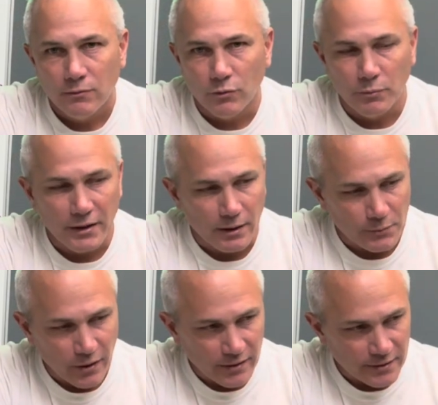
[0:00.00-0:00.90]
we'll be
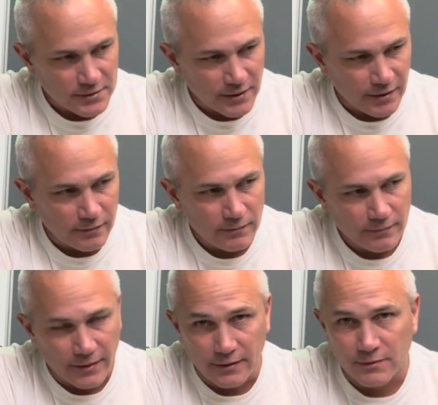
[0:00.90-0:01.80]
upgrading this now.
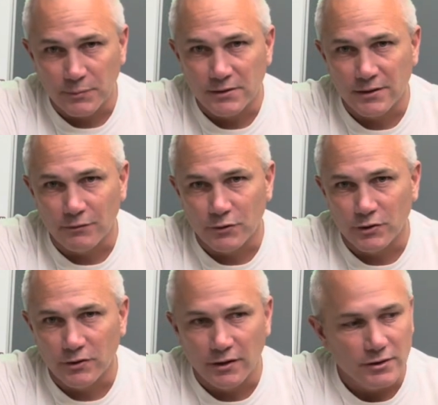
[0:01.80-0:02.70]
That has been sitting for 2
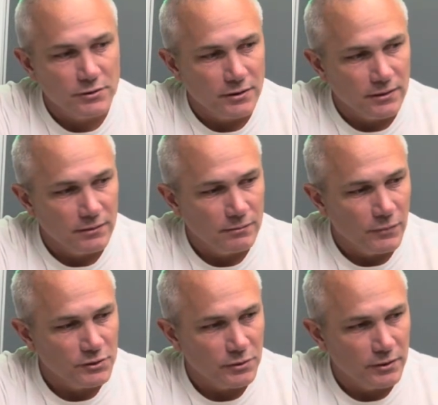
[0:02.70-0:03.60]
years.
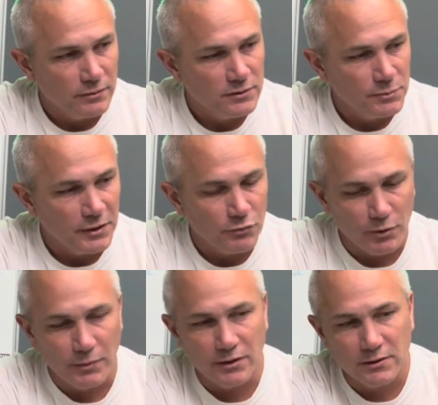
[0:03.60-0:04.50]
Might as well spend a few
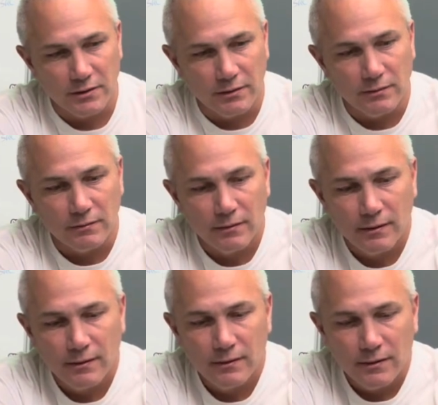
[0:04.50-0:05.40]
bucks on it and
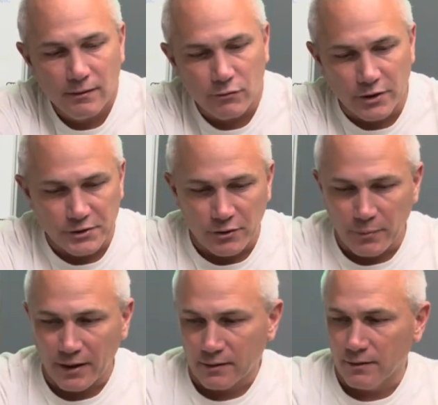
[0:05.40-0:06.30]
freshen her
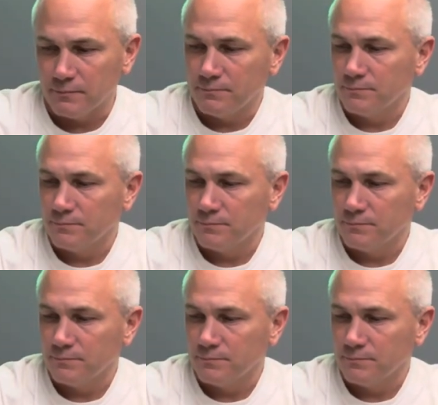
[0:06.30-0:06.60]
back up.